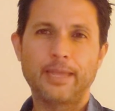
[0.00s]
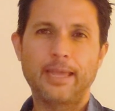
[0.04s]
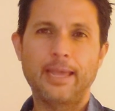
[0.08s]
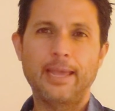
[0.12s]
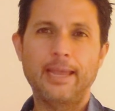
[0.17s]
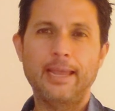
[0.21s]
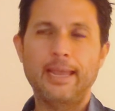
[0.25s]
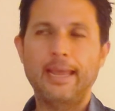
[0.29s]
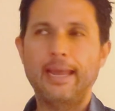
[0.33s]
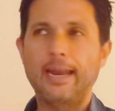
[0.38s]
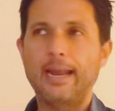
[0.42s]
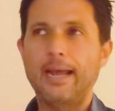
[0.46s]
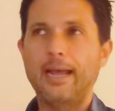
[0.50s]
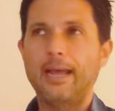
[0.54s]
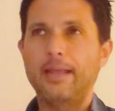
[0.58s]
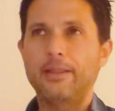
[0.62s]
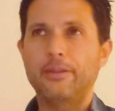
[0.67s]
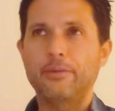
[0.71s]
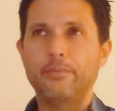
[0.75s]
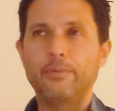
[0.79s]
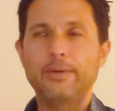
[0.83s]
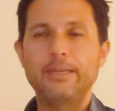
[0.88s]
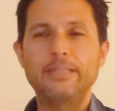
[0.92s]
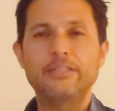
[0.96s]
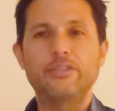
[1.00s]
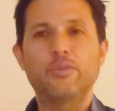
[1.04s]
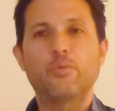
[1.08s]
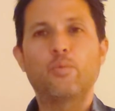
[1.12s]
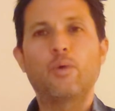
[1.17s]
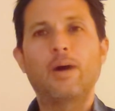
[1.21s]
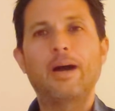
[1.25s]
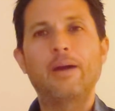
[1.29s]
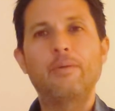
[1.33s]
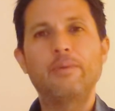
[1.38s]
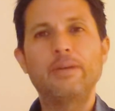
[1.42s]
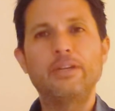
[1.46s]
Okay, and the
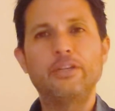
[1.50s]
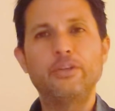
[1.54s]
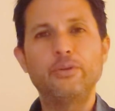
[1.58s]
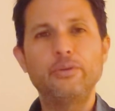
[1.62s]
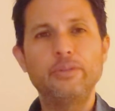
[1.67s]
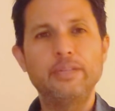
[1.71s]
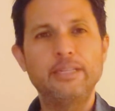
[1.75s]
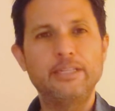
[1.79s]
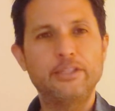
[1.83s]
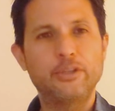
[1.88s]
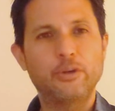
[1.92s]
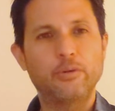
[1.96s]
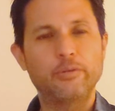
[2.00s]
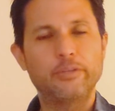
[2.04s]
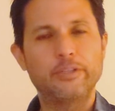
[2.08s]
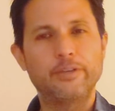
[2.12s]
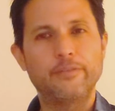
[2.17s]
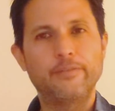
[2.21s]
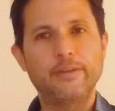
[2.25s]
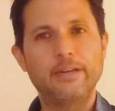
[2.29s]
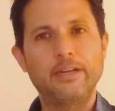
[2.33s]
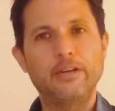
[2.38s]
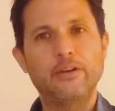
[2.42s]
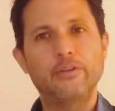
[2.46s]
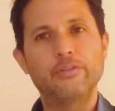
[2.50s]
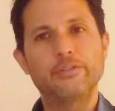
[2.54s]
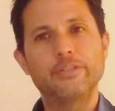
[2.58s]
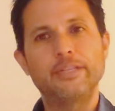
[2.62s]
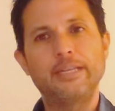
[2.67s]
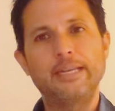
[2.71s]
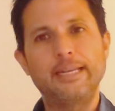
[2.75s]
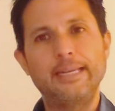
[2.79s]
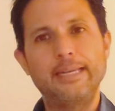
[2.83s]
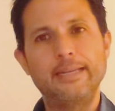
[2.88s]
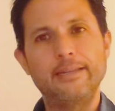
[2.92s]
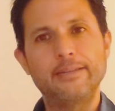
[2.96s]
reason why we do these coaching
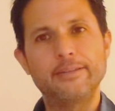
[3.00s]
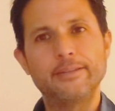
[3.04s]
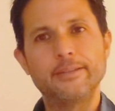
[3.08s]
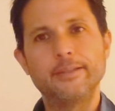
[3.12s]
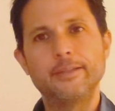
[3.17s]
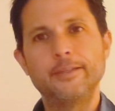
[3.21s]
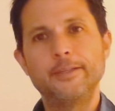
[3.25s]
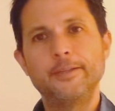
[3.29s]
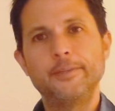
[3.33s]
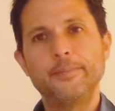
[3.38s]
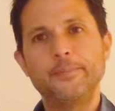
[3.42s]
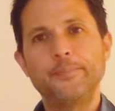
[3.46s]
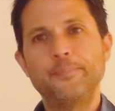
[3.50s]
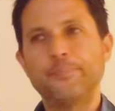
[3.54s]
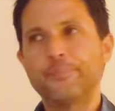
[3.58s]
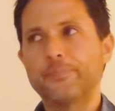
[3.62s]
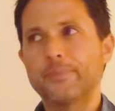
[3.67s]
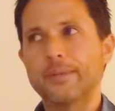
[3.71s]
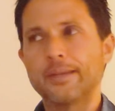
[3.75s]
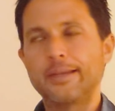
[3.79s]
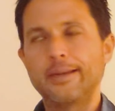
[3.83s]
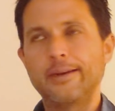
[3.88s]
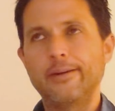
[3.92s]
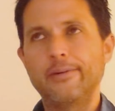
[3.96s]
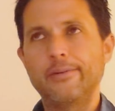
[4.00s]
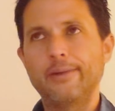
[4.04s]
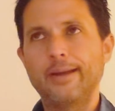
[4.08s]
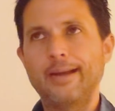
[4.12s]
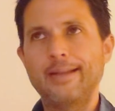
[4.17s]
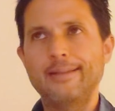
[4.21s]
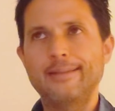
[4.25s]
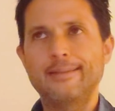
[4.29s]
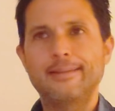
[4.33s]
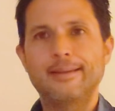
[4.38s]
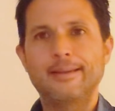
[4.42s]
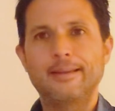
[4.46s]
videos is, you know,
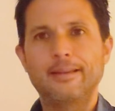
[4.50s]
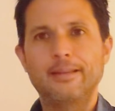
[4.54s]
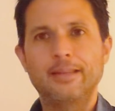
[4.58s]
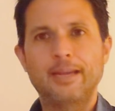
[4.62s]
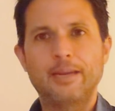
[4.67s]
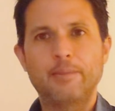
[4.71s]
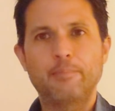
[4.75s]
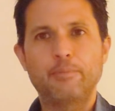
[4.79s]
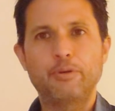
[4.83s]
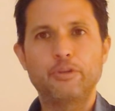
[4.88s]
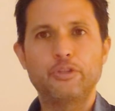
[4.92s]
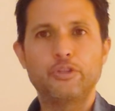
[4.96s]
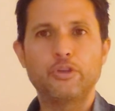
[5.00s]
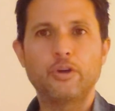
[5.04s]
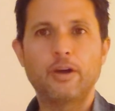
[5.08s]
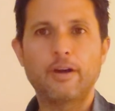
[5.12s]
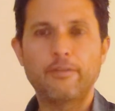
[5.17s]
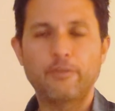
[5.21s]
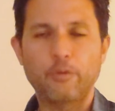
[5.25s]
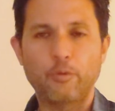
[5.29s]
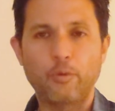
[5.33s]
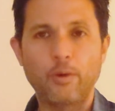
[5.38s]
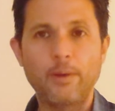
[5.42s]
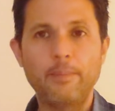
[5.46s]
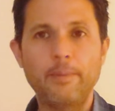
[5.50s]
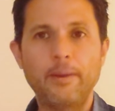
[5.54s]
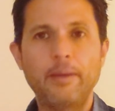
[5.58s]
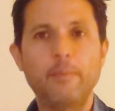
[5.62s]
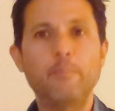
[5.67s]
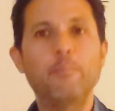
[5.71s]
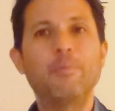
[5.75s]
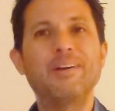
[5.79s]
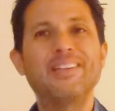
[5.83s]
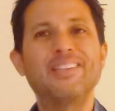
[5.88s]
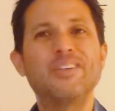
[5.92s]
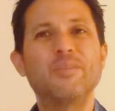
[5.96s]
not to like put you off of
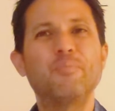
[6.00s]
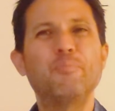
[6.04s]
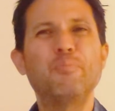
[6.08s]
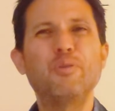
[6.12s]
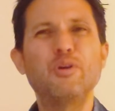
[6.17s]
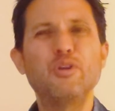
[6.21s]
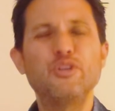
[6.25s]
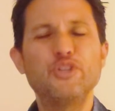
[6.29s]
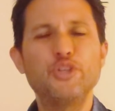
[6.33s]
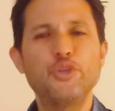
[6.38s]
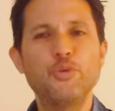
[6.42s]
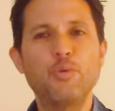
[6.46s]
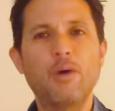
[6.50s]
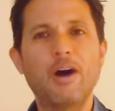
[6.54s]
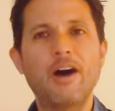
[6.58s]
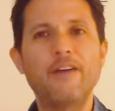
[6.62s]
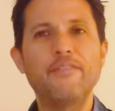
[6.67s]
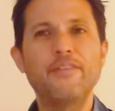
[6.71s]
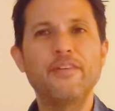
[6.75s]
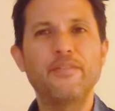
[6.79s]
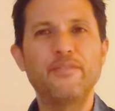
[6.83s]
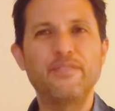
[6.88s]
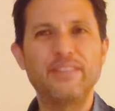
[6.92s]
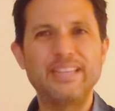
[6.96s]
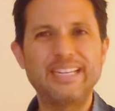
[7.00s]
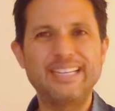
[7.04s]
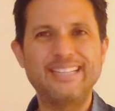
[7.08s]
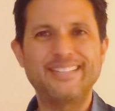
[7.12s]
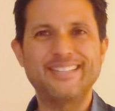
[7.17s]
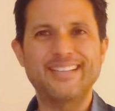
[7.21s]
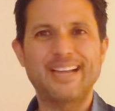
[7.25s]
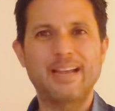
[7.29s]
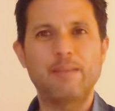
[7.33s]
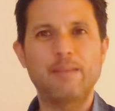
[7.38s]
women, but to put you off of these